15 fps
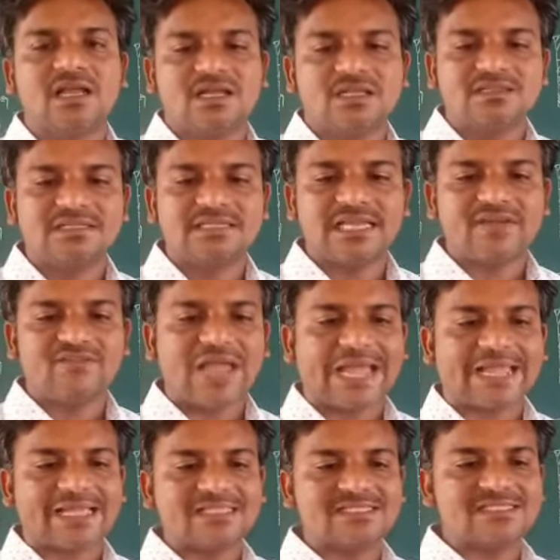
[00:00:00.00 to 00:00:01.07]
the
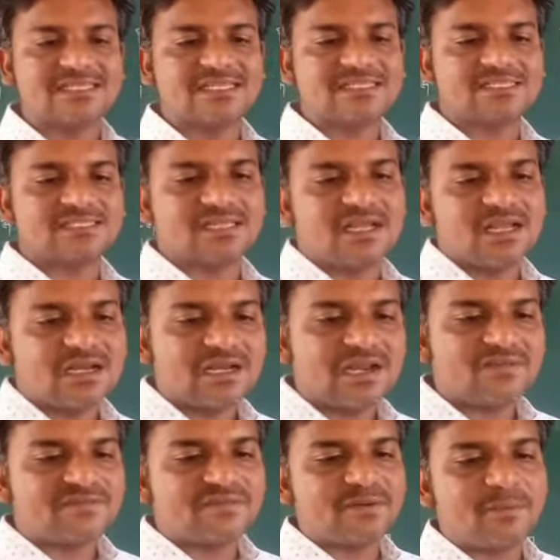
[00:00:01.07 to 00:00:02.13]
vacancies
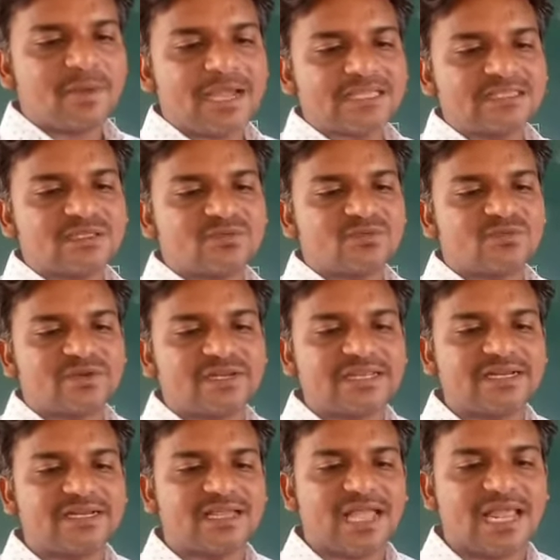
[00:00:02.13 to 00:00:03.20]
left by the freed
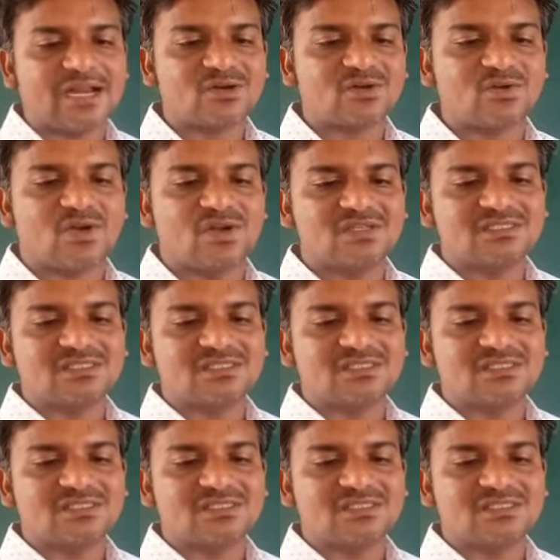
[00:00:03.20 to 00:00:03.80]
electrons.